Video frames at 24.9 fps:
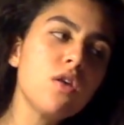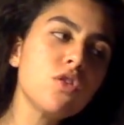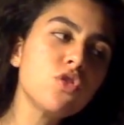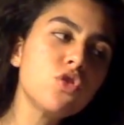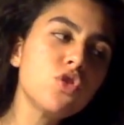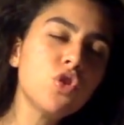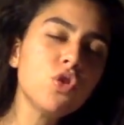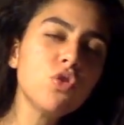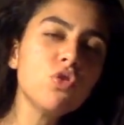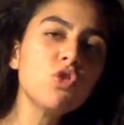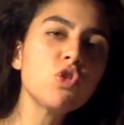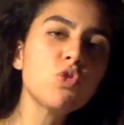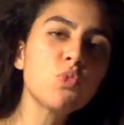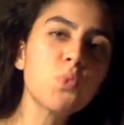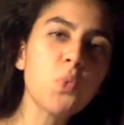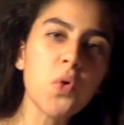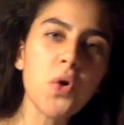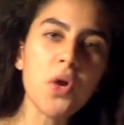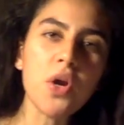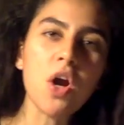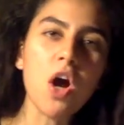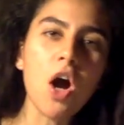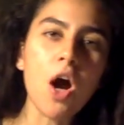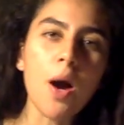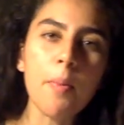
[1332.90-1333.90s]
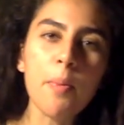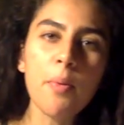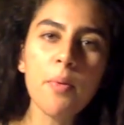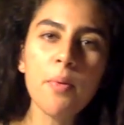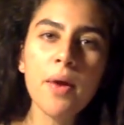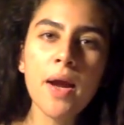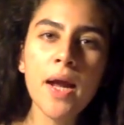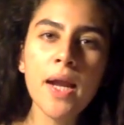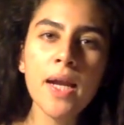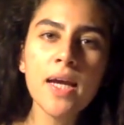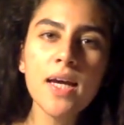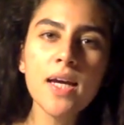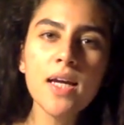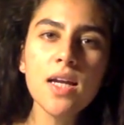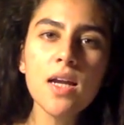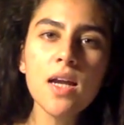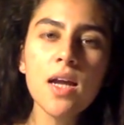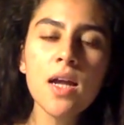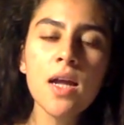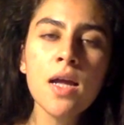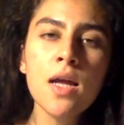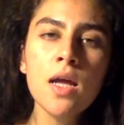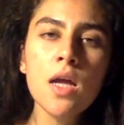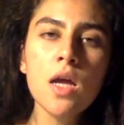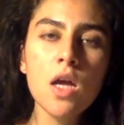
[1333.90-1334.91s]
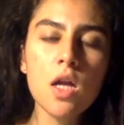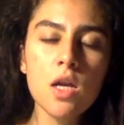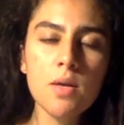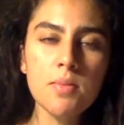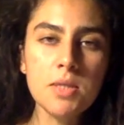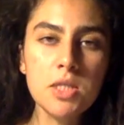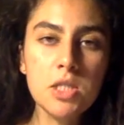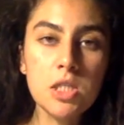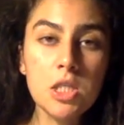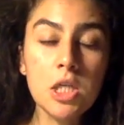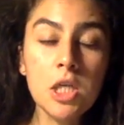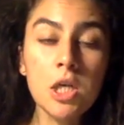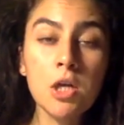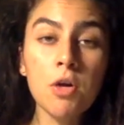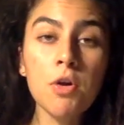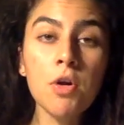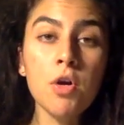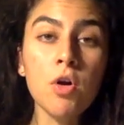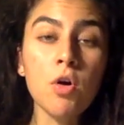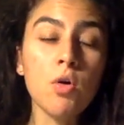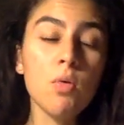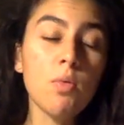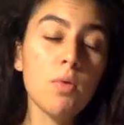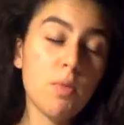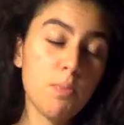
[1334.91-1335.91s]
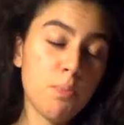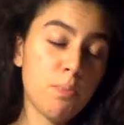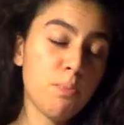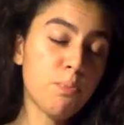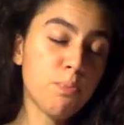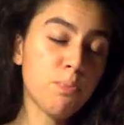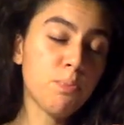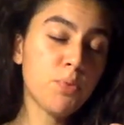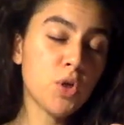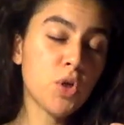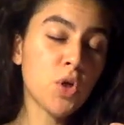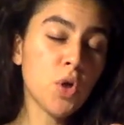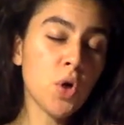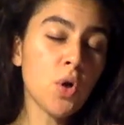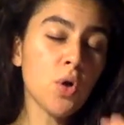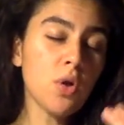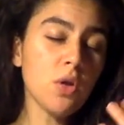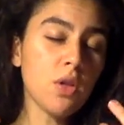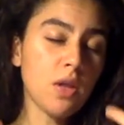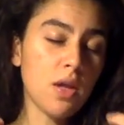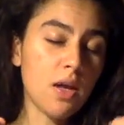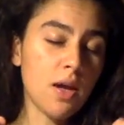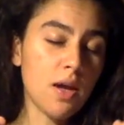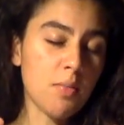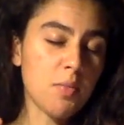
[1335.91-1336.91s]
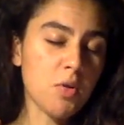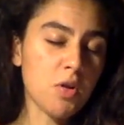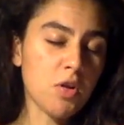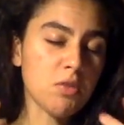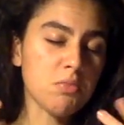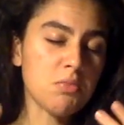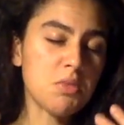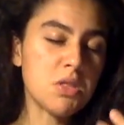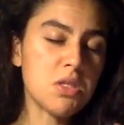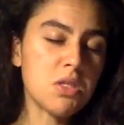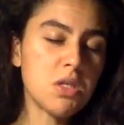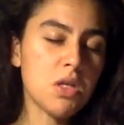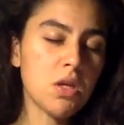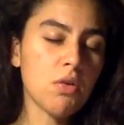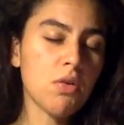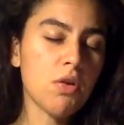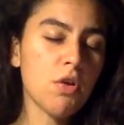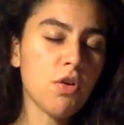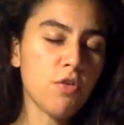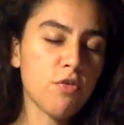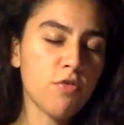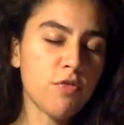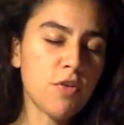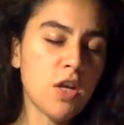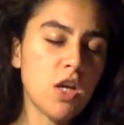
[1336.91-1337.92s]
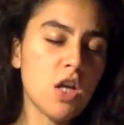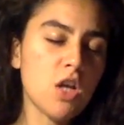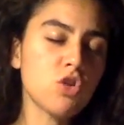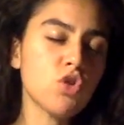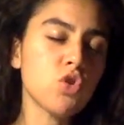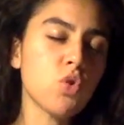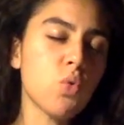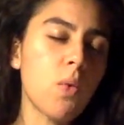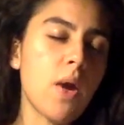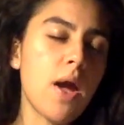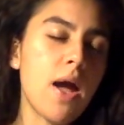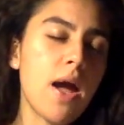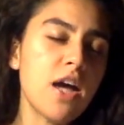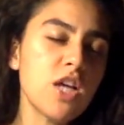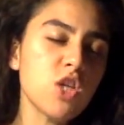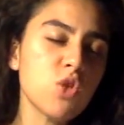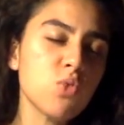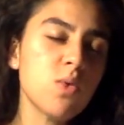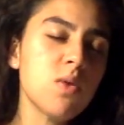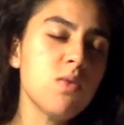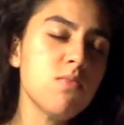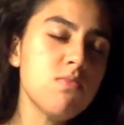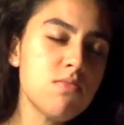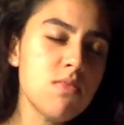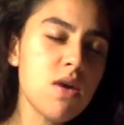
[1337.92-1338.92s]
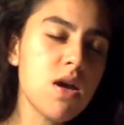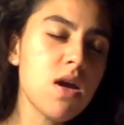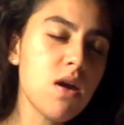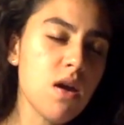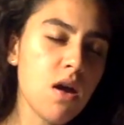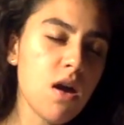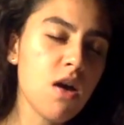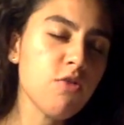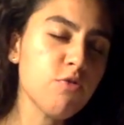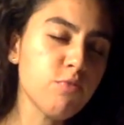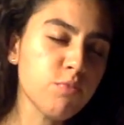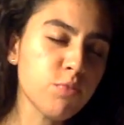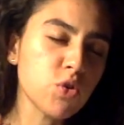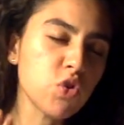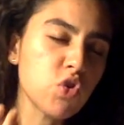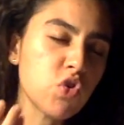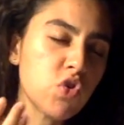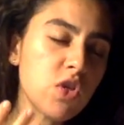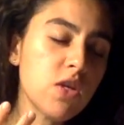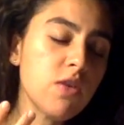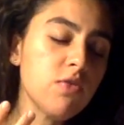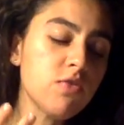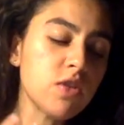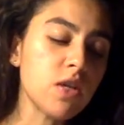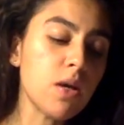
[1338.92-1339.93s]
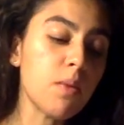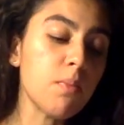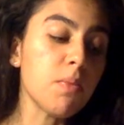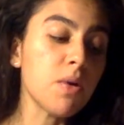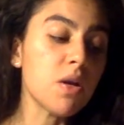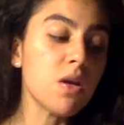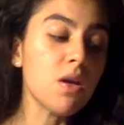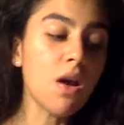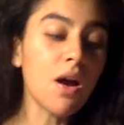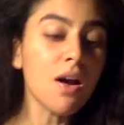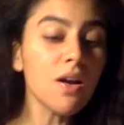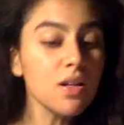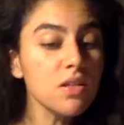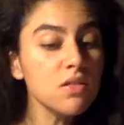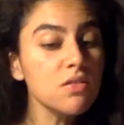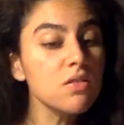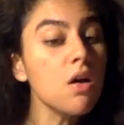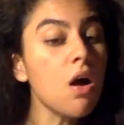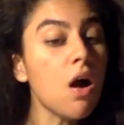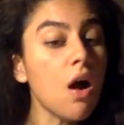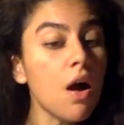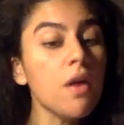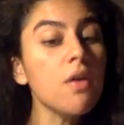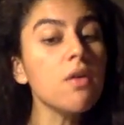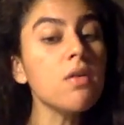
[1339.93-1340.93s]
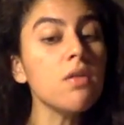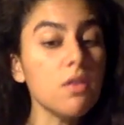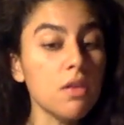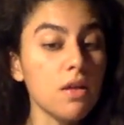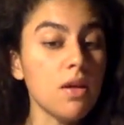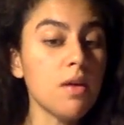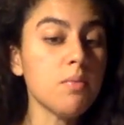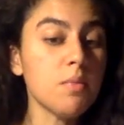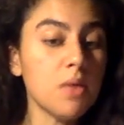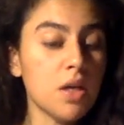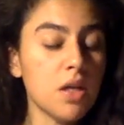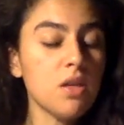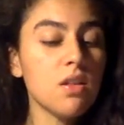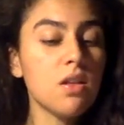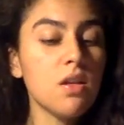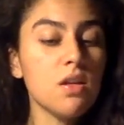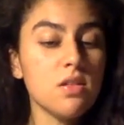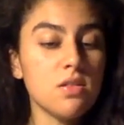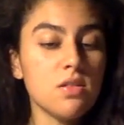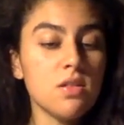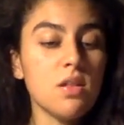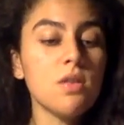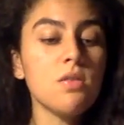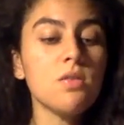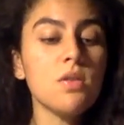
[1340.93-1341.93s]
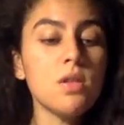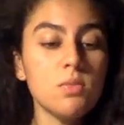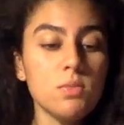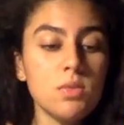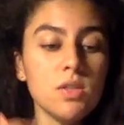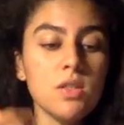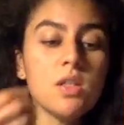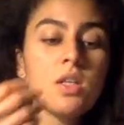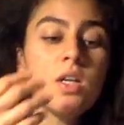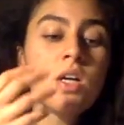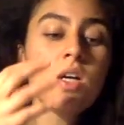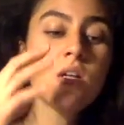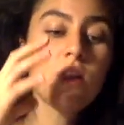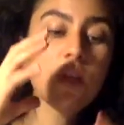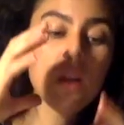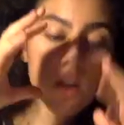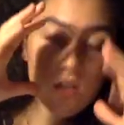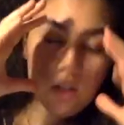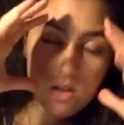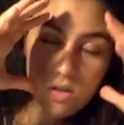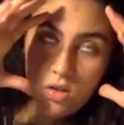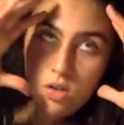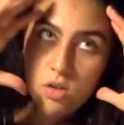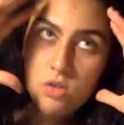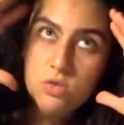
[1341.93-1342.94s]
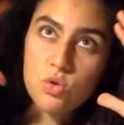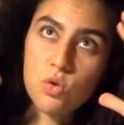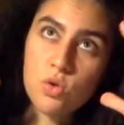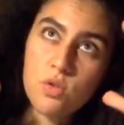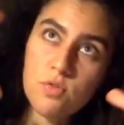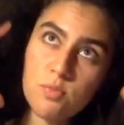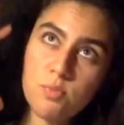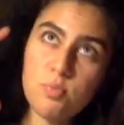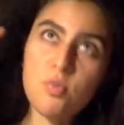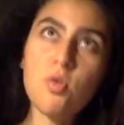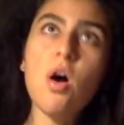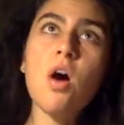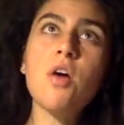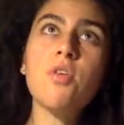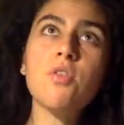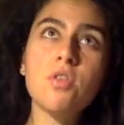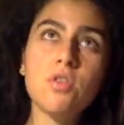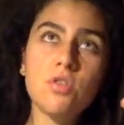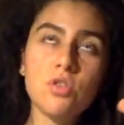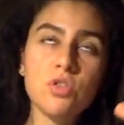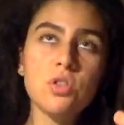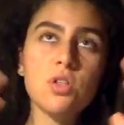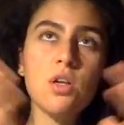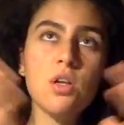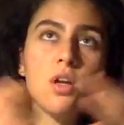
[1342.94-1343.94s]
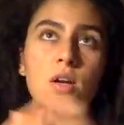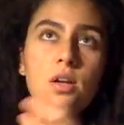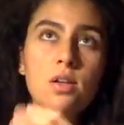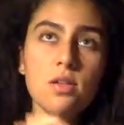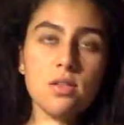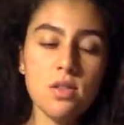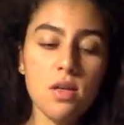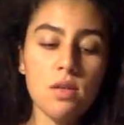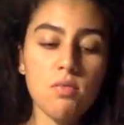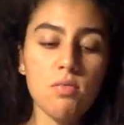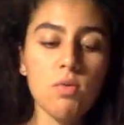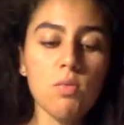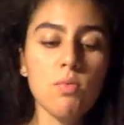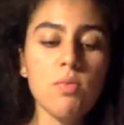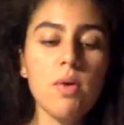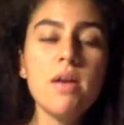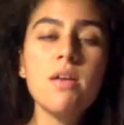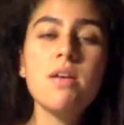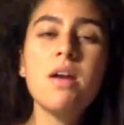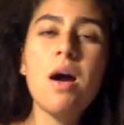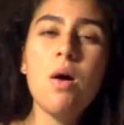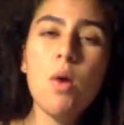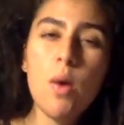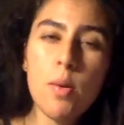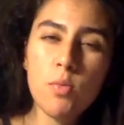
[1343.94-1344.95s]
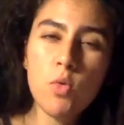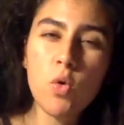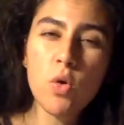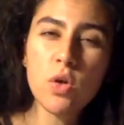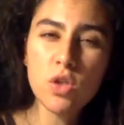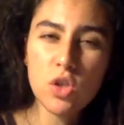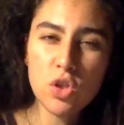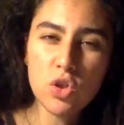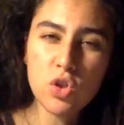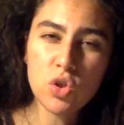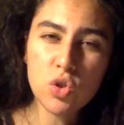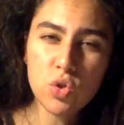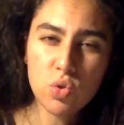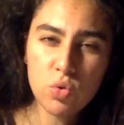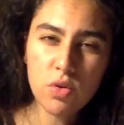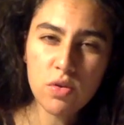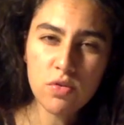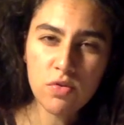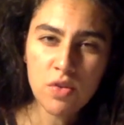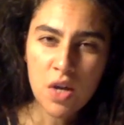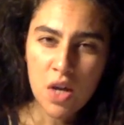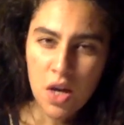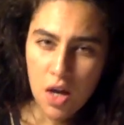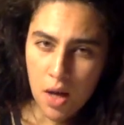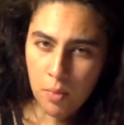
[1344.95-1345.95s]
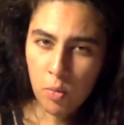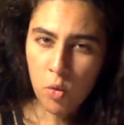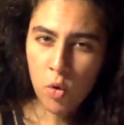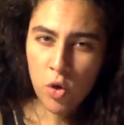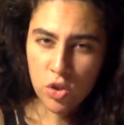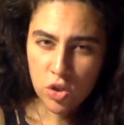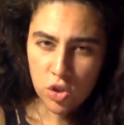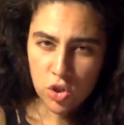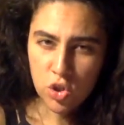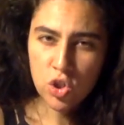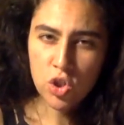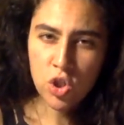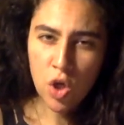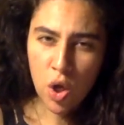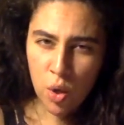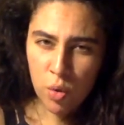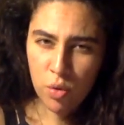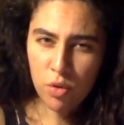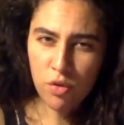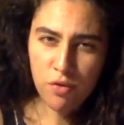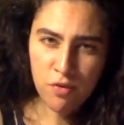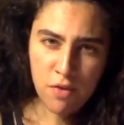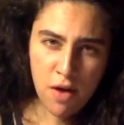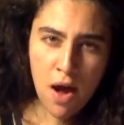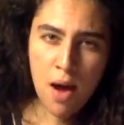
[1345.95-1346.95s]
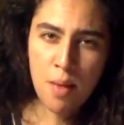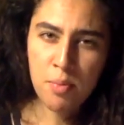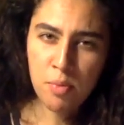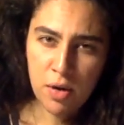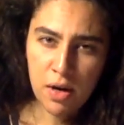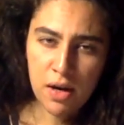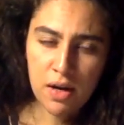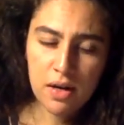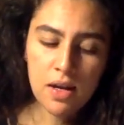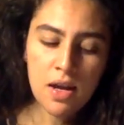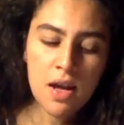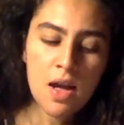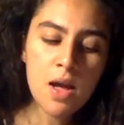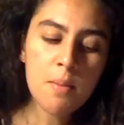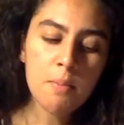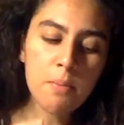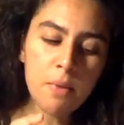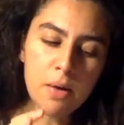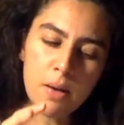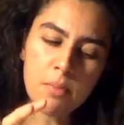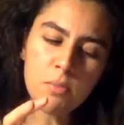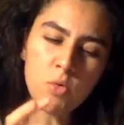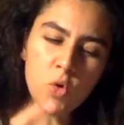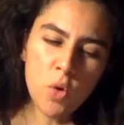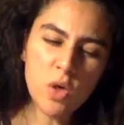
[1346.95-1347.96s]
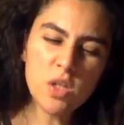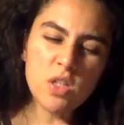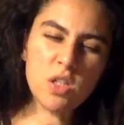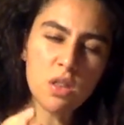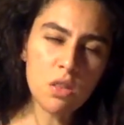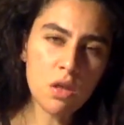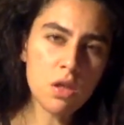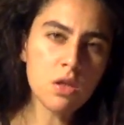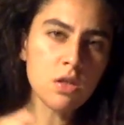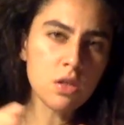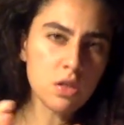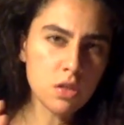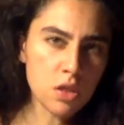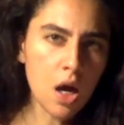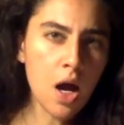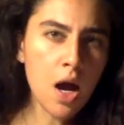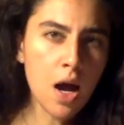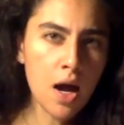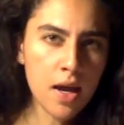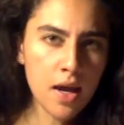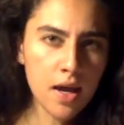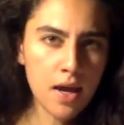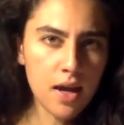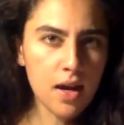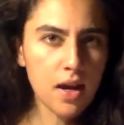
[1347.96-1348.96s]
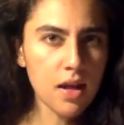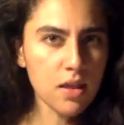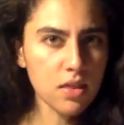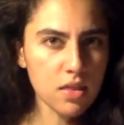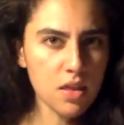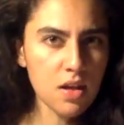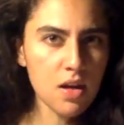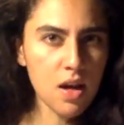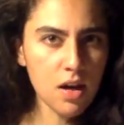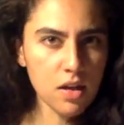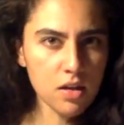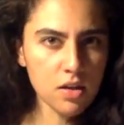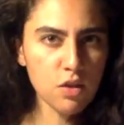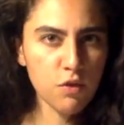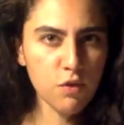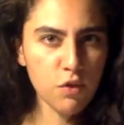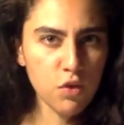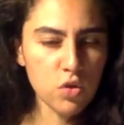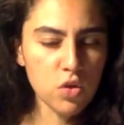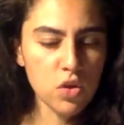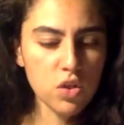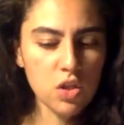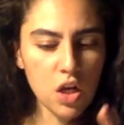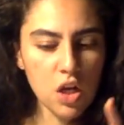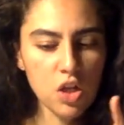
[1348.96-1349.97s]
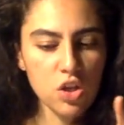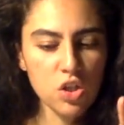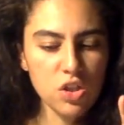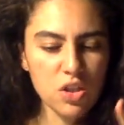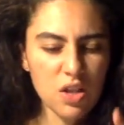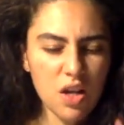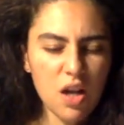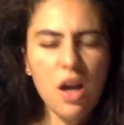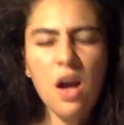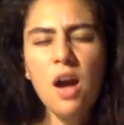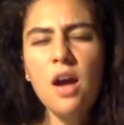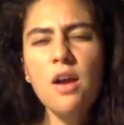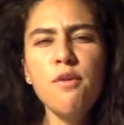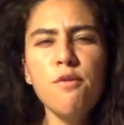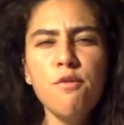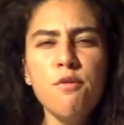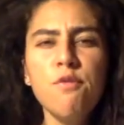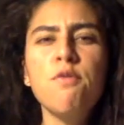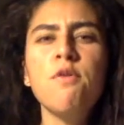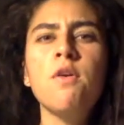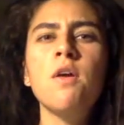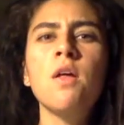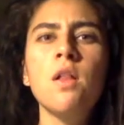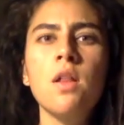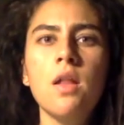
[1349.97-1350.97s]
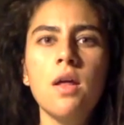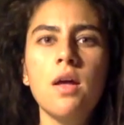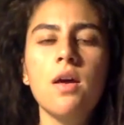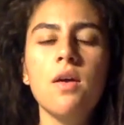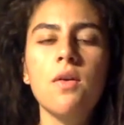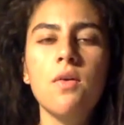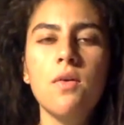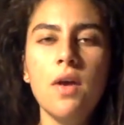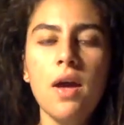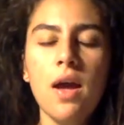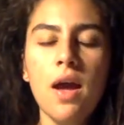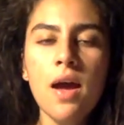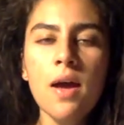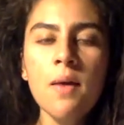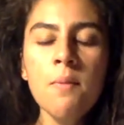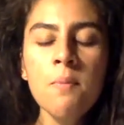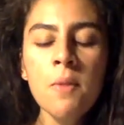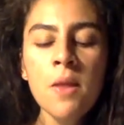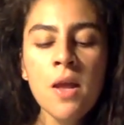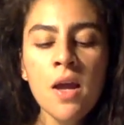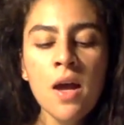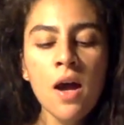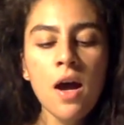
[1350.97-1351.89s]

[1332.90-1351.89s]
to this point operated in a material, purely, I'm hearing material, financial way as we may have perceived it, but not entirely. I'm getting that it's like, okay, well, the sort of broader understanding is that, well, right now I'm going to sew the fabric, but I'm going to then dye it at the next few stages, that kind of feeling, okay?